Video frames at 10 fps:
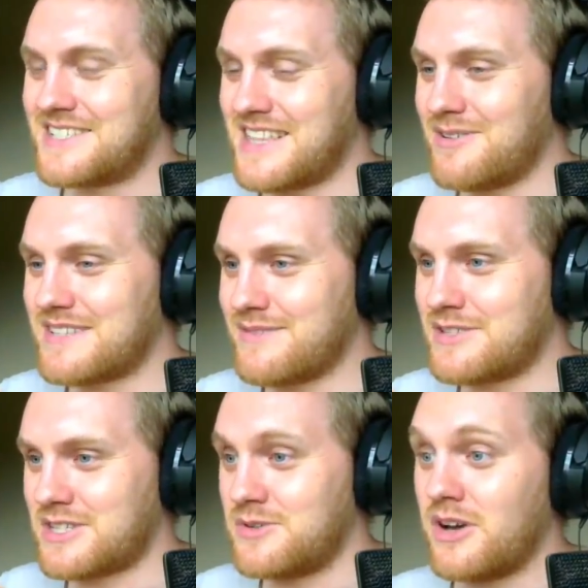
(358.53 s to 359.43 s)
So that was
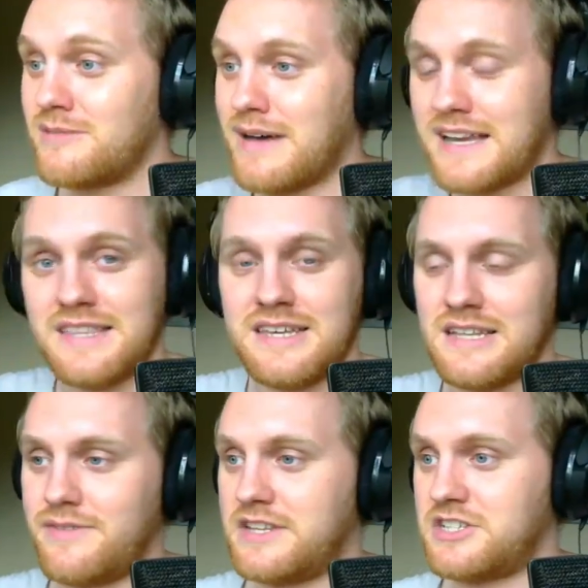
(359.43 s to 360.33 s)
level 2, going back in the
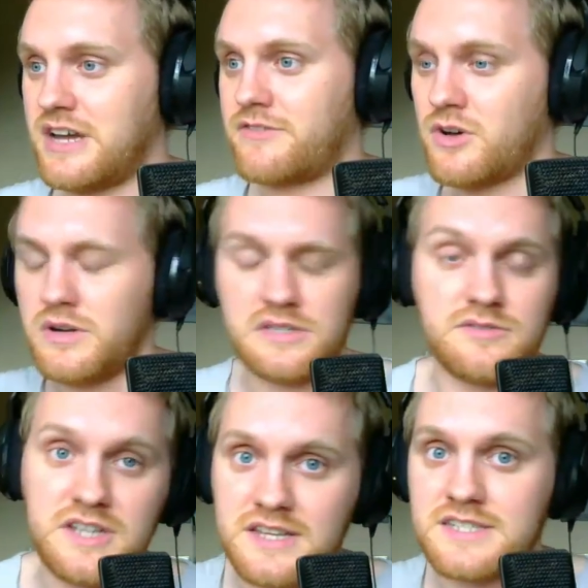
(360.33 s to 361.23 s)
elevator shaft,
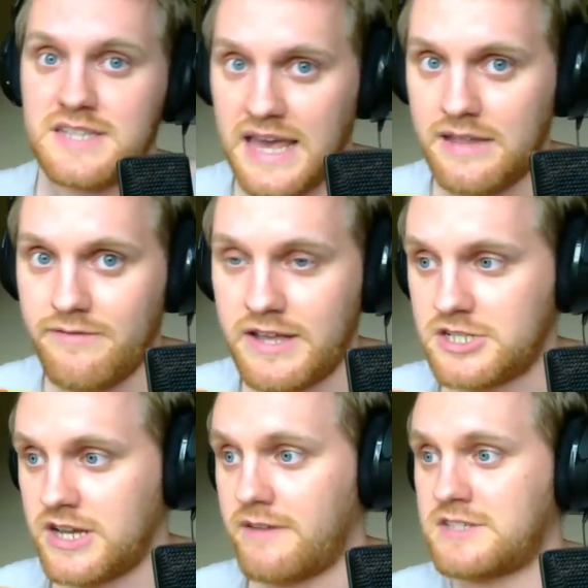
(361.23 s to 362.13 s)
always returning to the
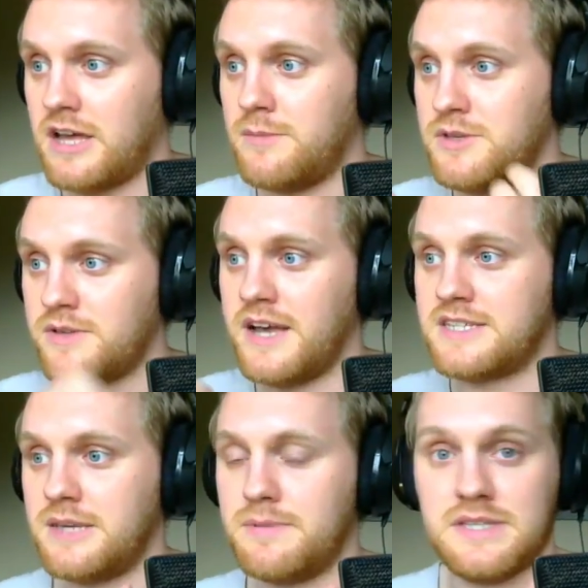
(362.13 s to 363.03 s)
elevator shaft to help you
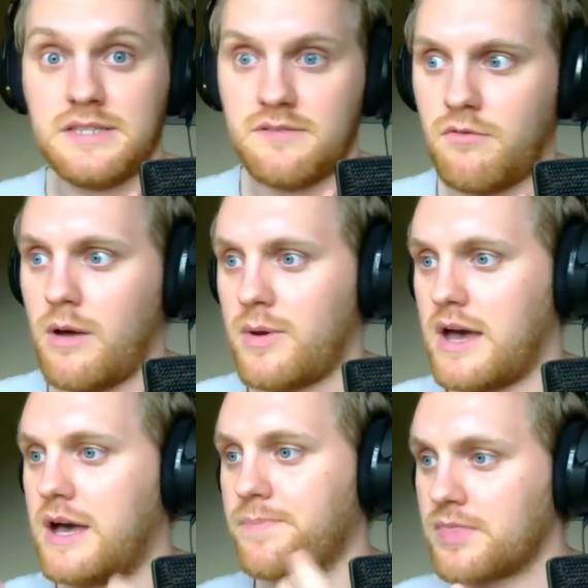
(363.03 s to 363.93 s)
guys keep a sense of where we
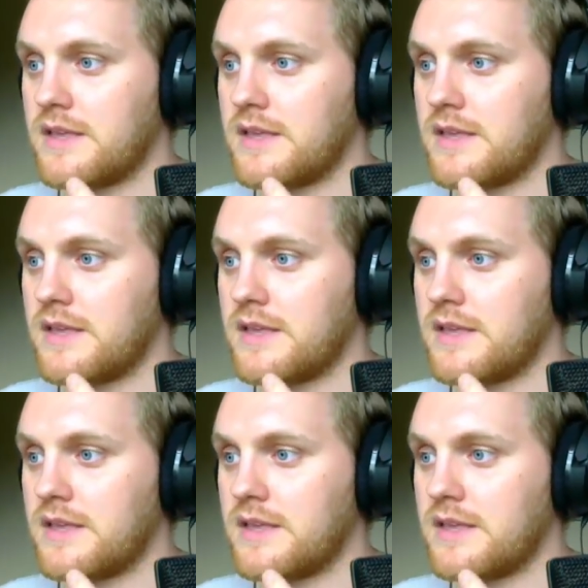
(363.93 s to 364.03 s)
are.